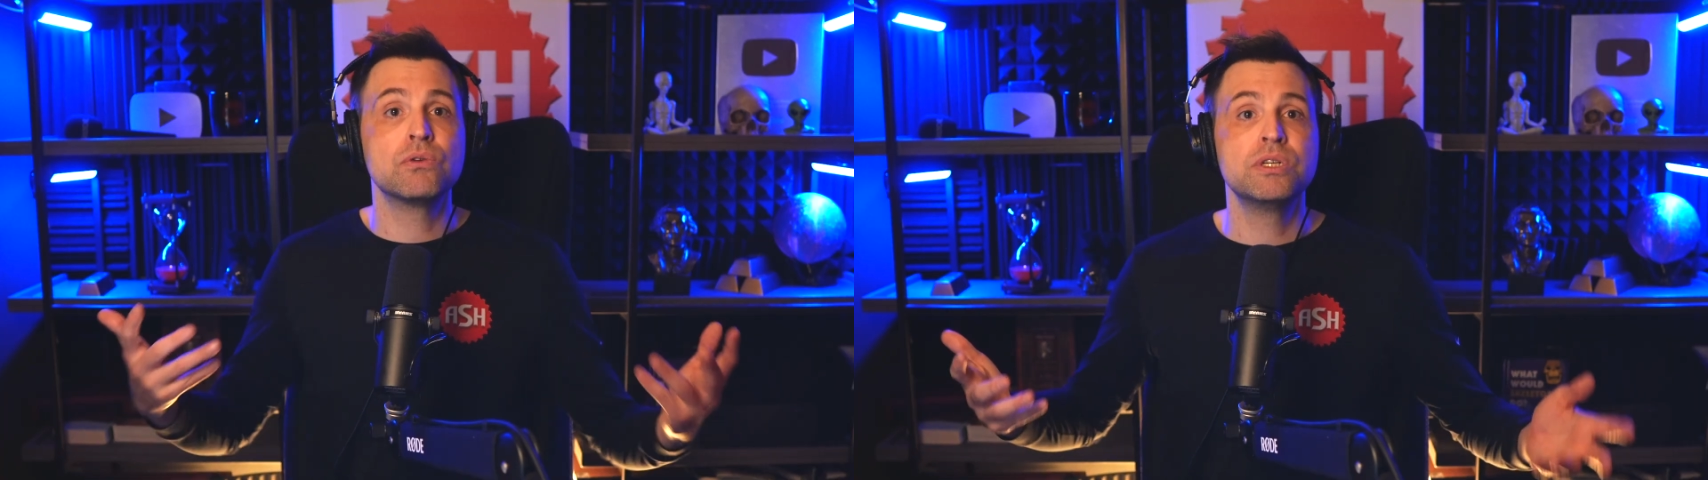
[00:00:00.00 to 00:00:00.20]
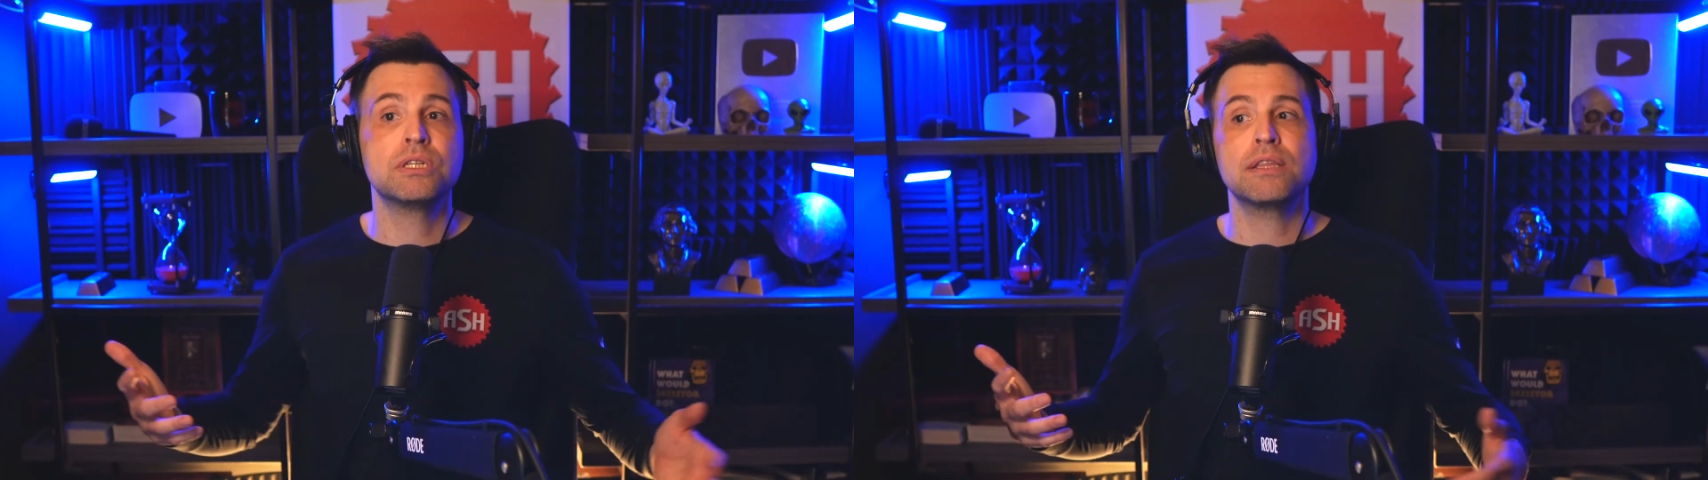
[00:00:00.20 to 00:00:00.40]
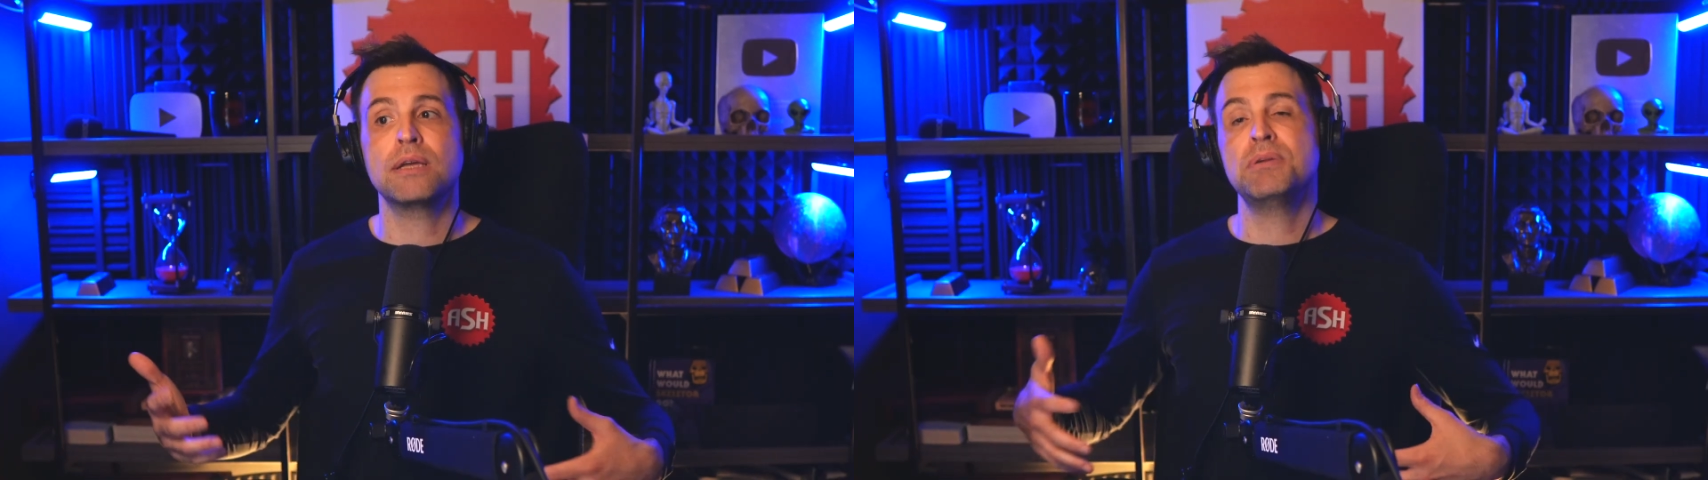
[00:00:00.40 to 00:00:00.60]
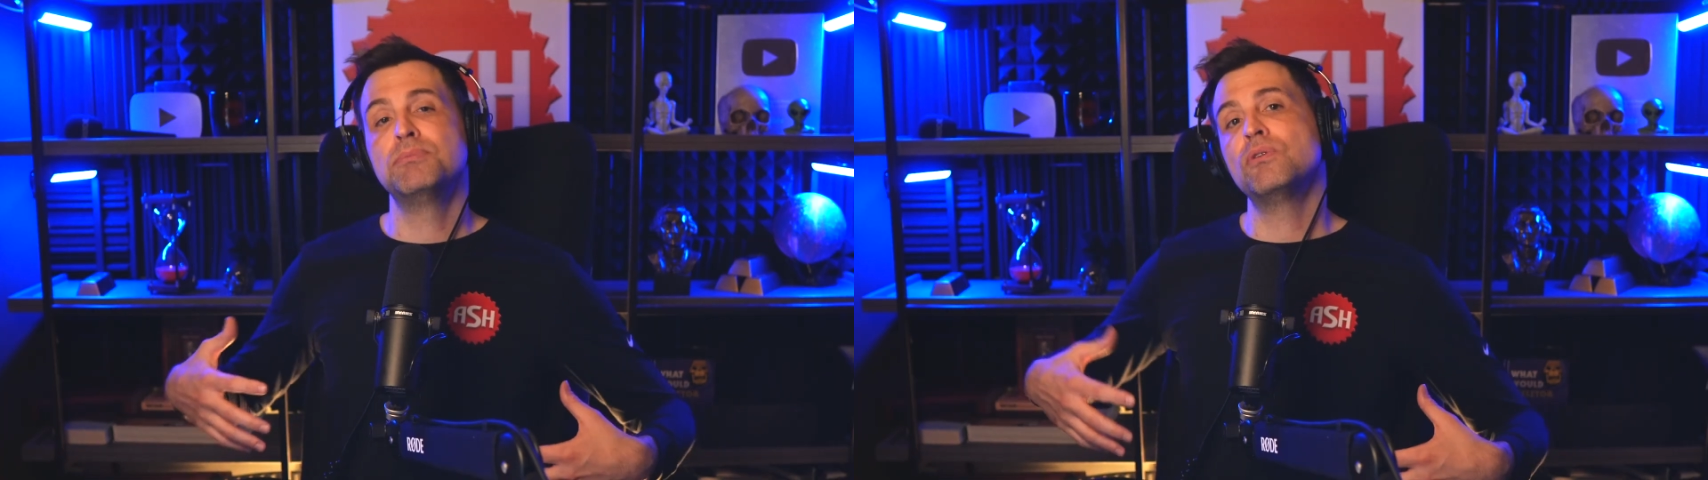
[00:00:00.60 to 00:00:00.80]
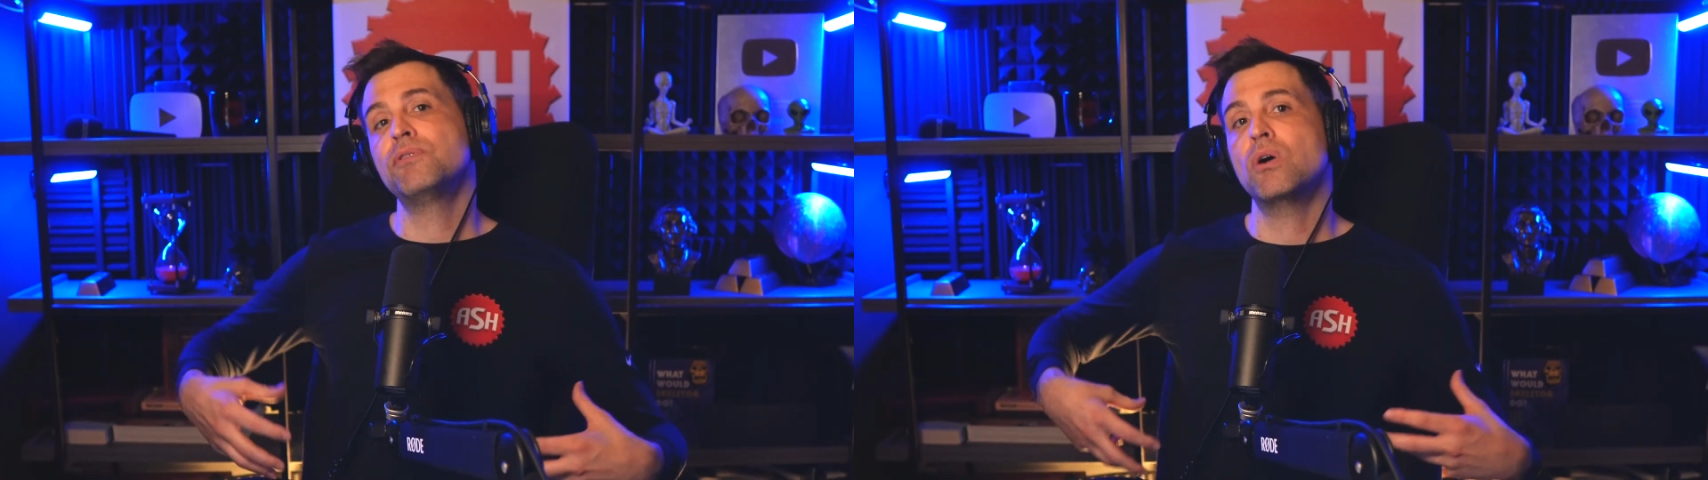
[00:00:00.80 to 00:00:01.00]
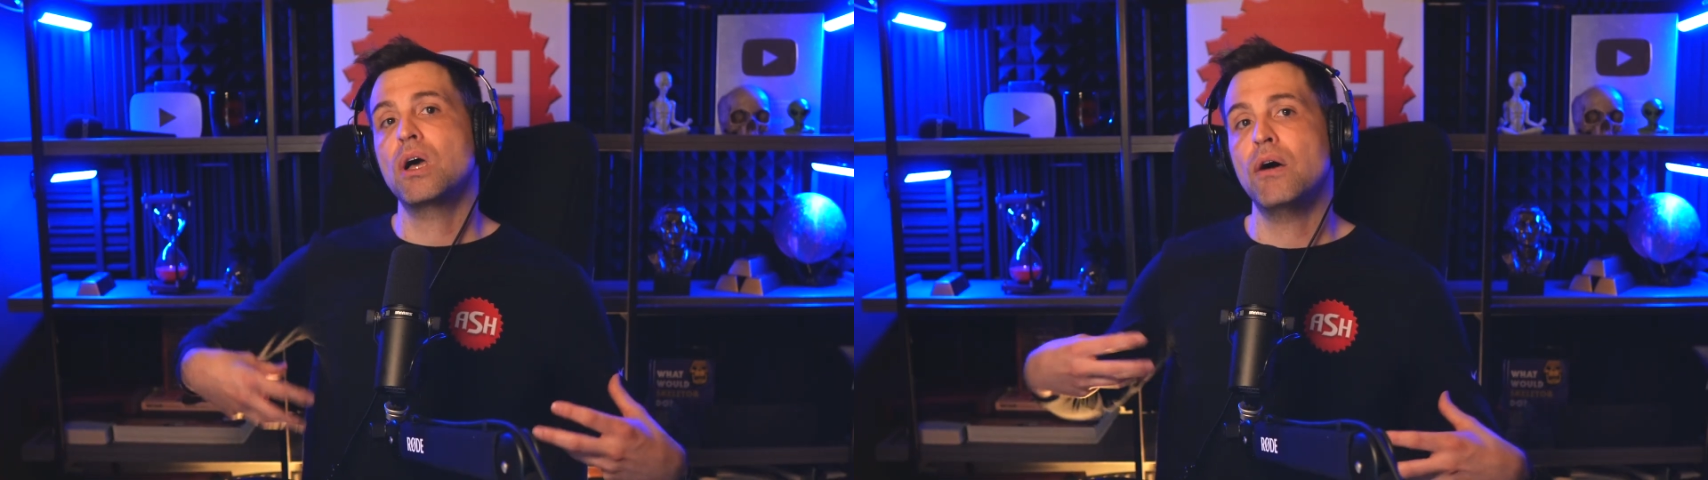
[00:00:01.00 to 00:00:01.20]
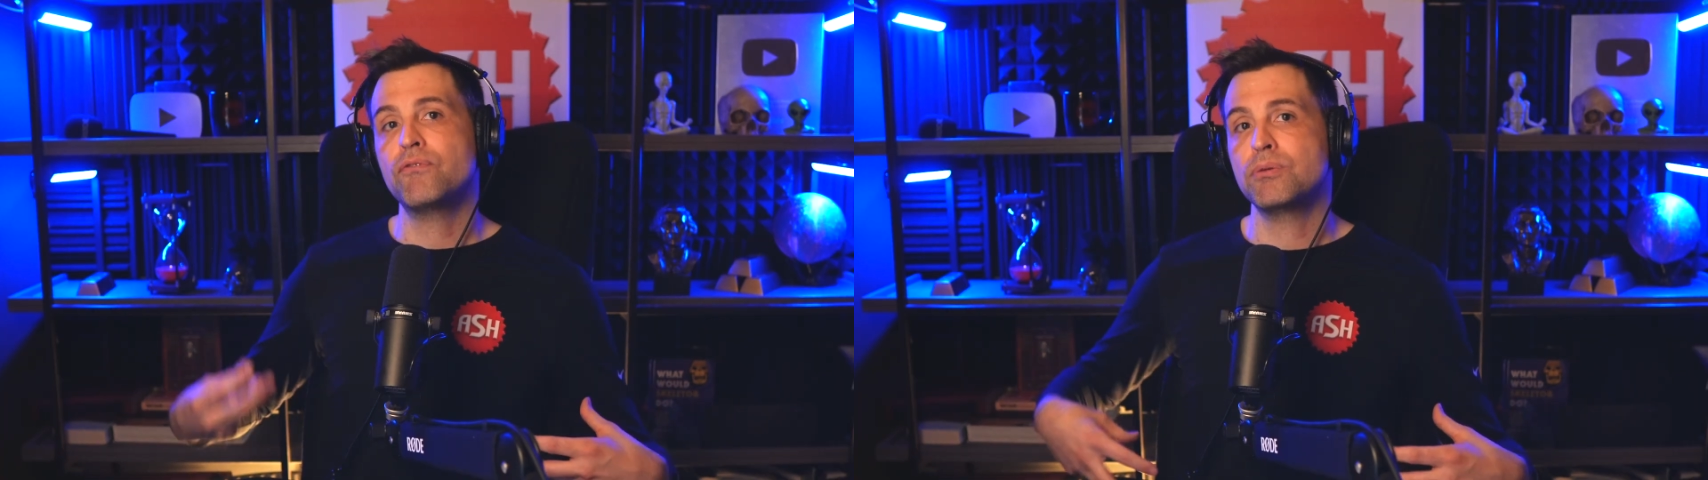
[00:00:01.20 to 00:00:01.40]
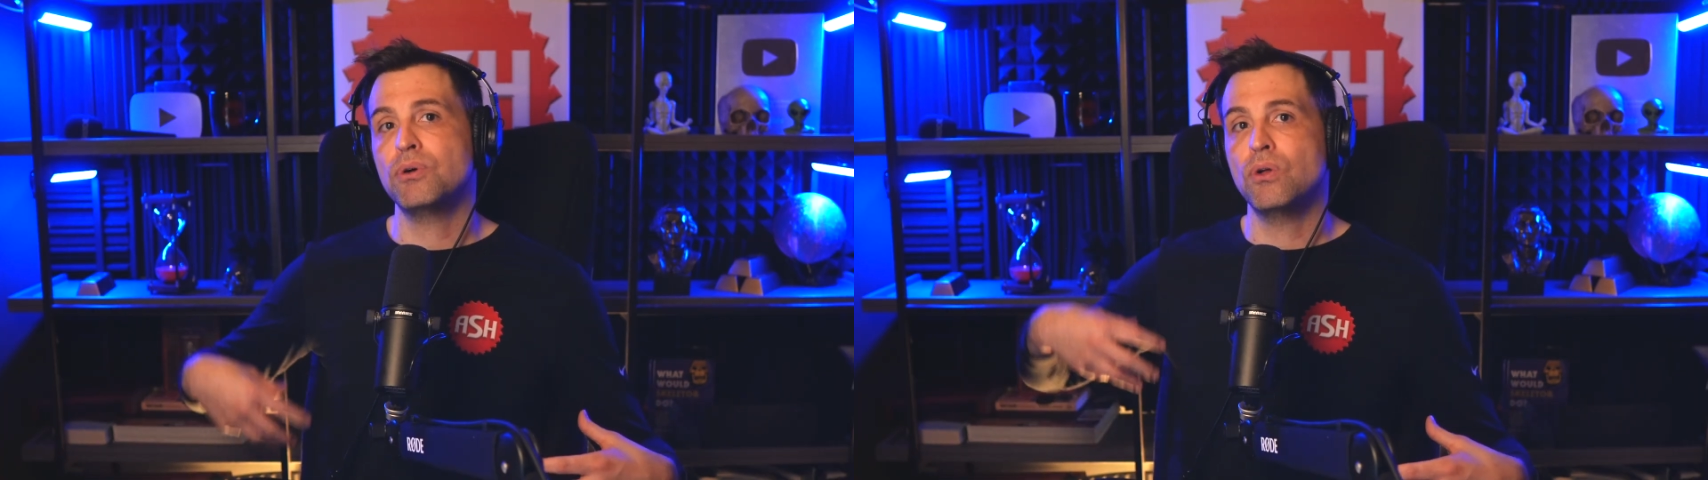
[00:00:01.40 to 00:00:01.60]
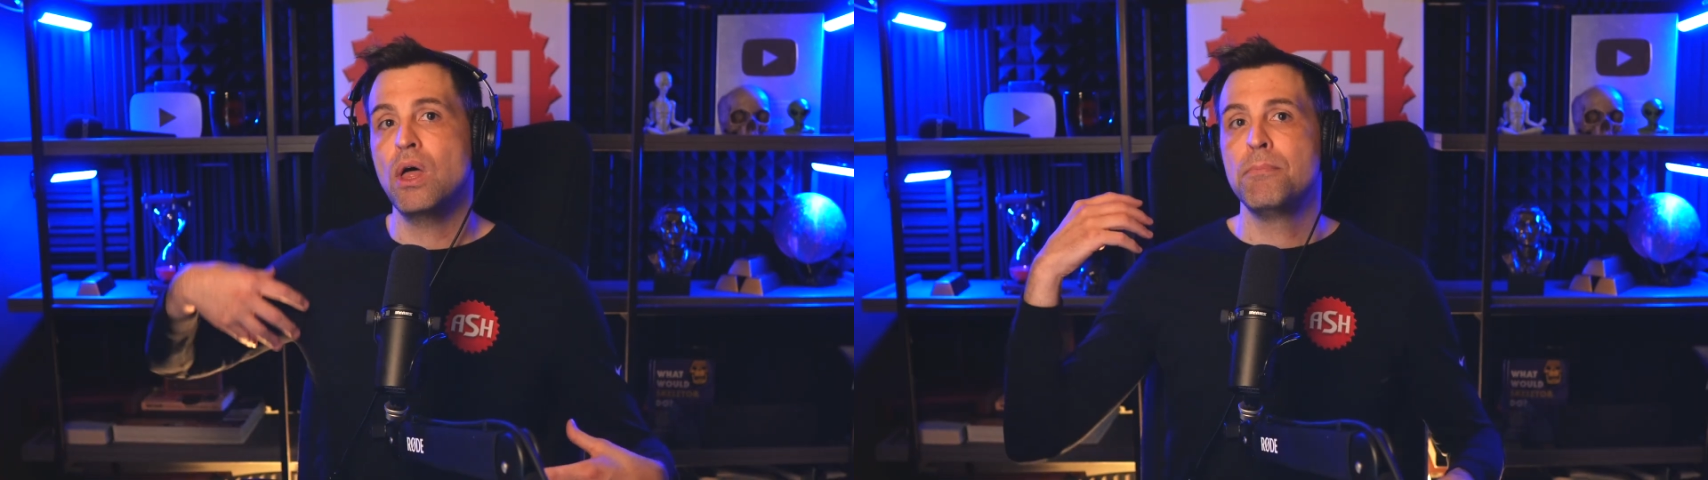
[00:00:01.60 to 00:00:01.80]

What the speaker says: reason I think people felt comfortable